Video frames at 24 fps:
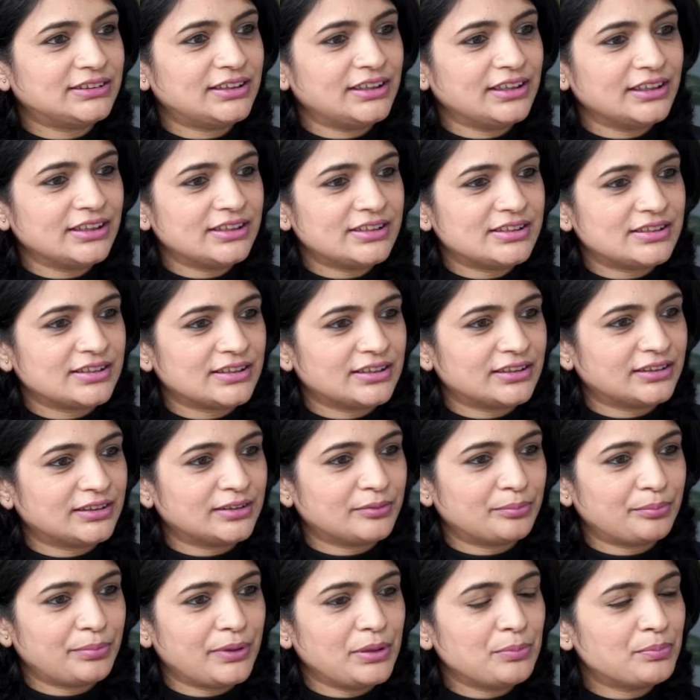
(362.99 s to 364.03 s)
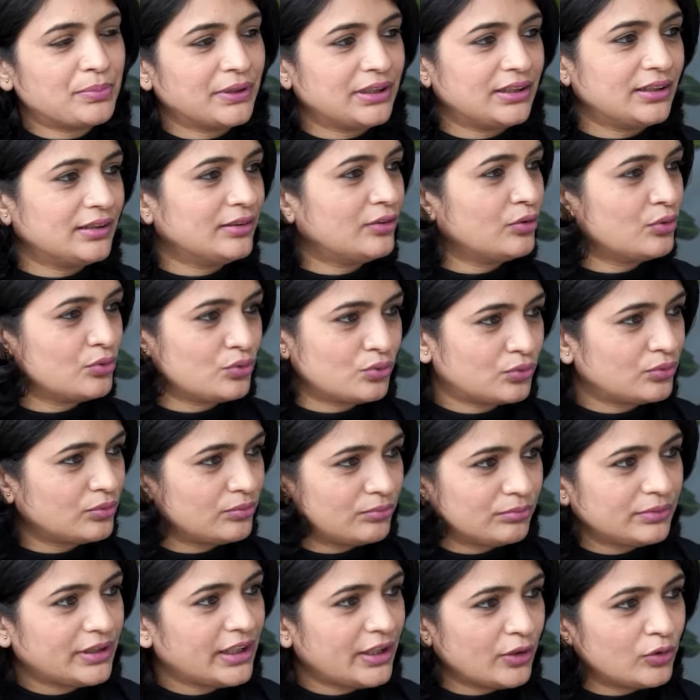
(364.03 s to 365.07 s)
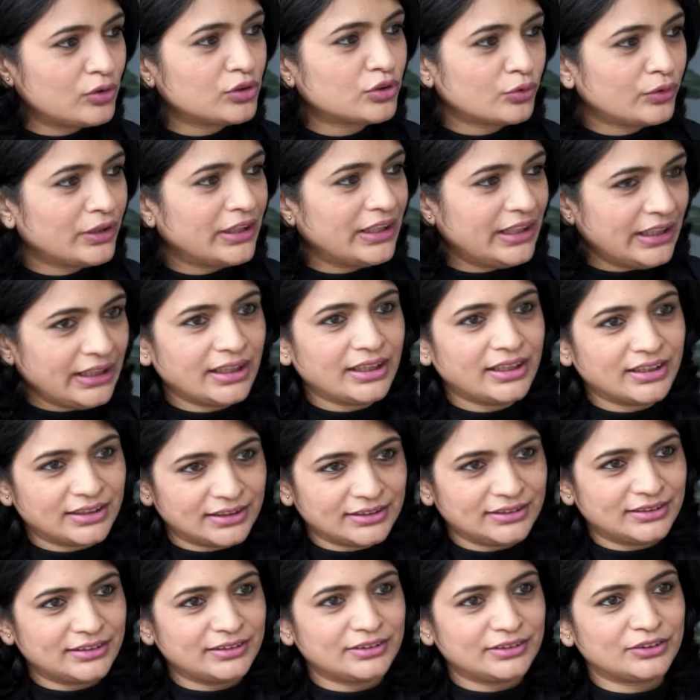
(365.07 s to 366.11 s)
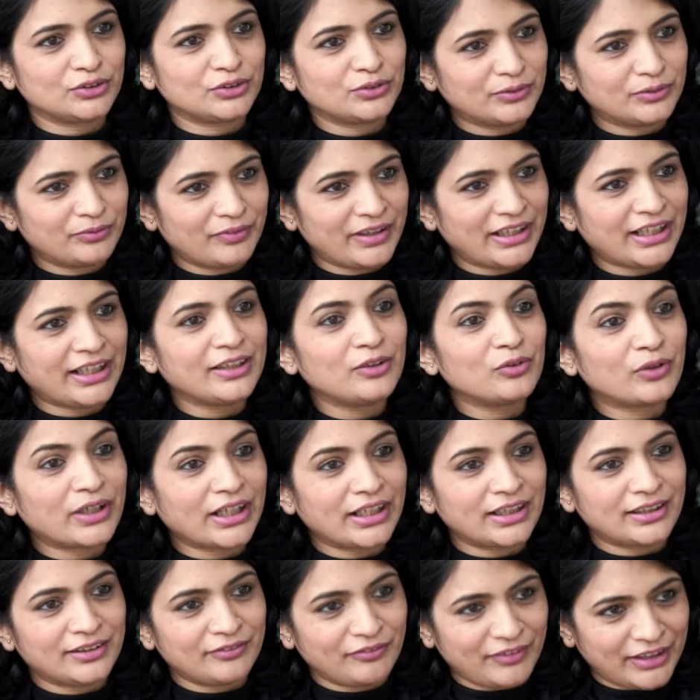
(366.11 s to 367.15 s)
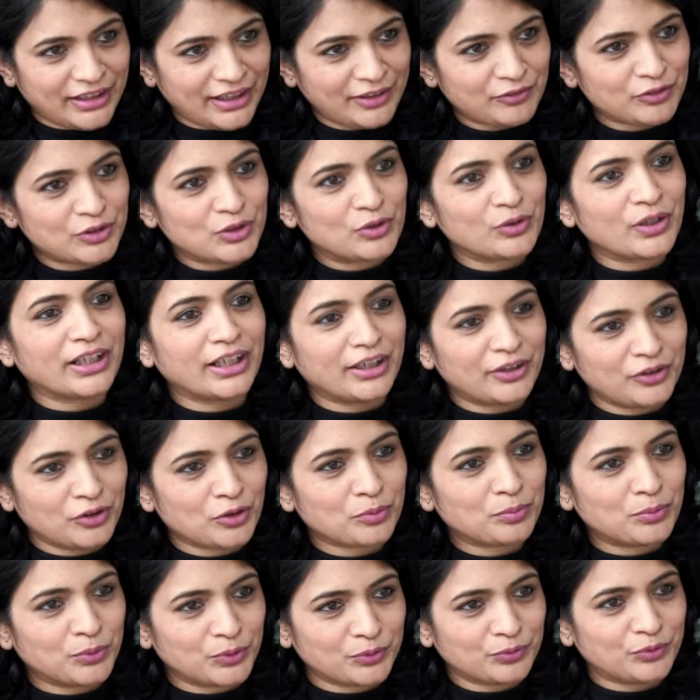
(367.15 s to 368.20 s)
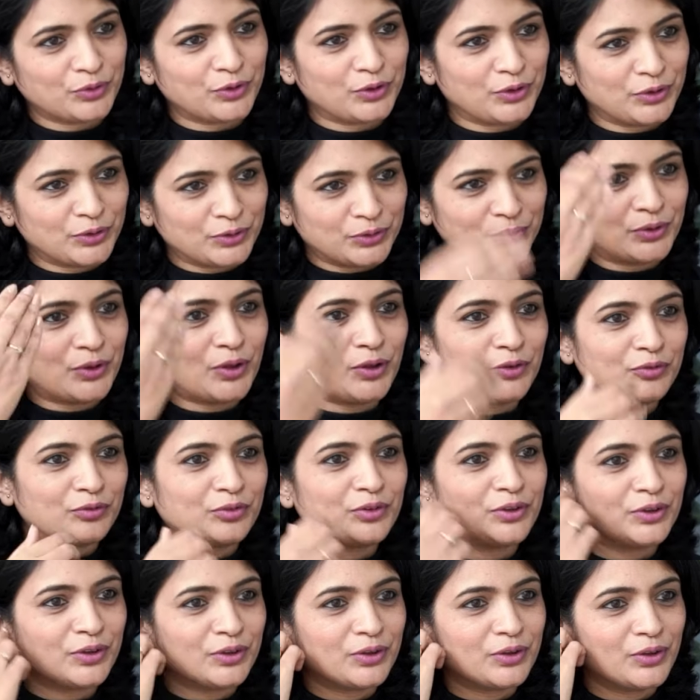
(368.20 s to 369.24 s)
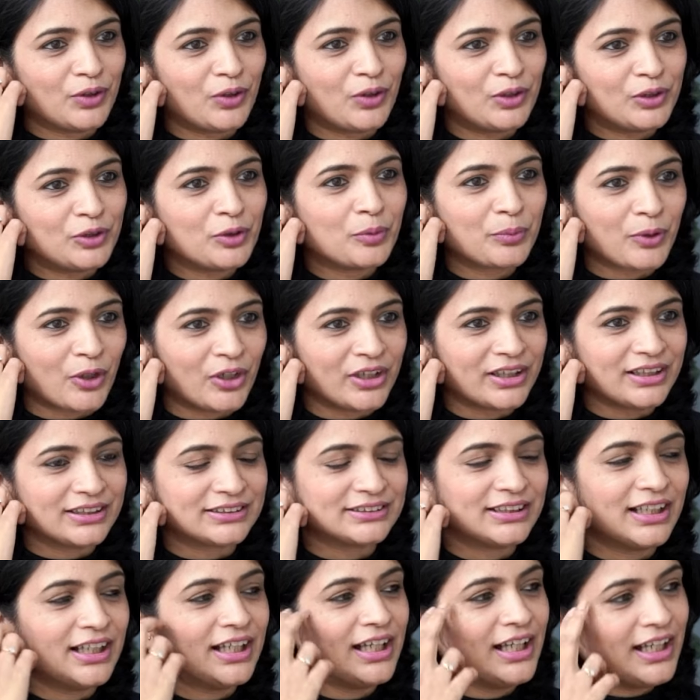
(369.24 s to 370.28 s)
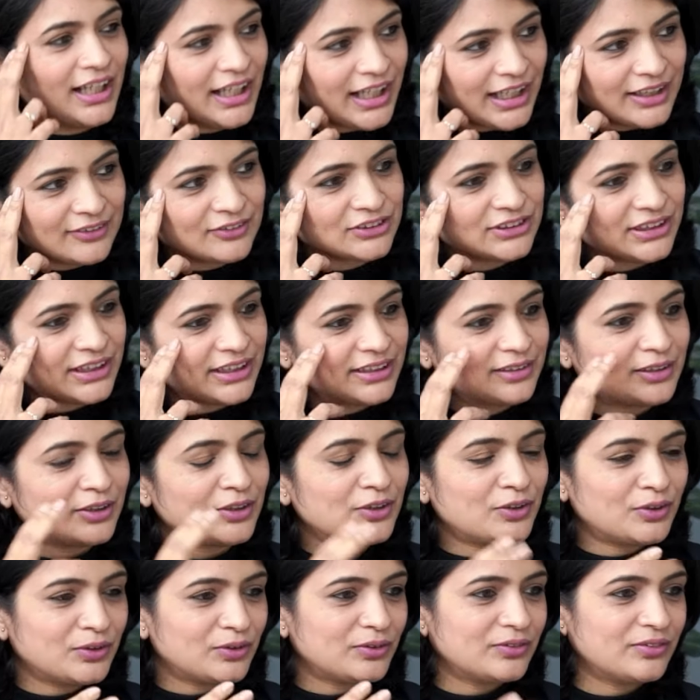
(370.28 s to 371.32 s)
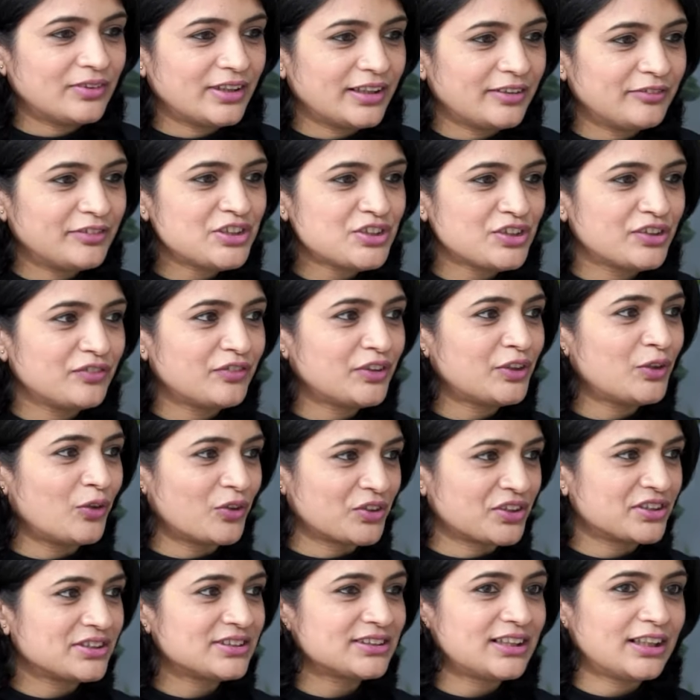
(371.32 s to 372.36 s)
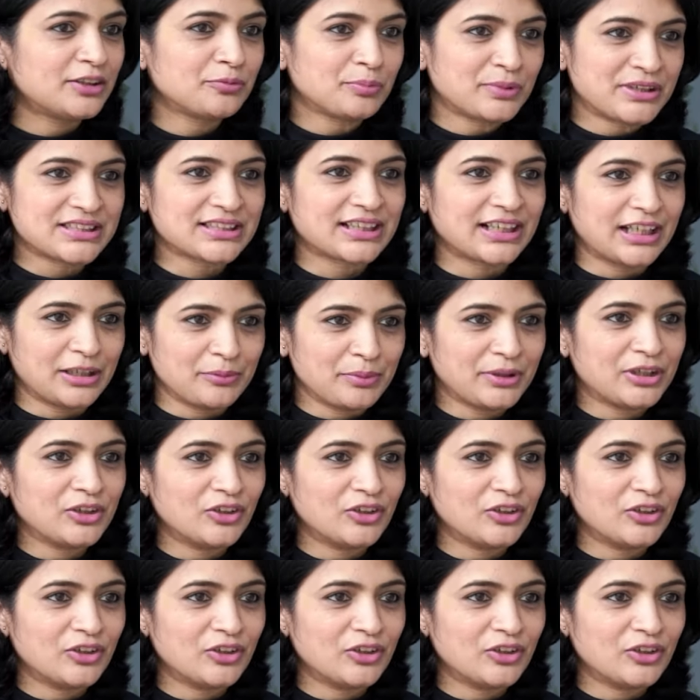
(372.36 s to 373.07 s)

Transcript: these uh, people those they also need uh, so when i look at when i was looking at your portfolio of uh, all your products i was like oh, i wish even doctors start prescribing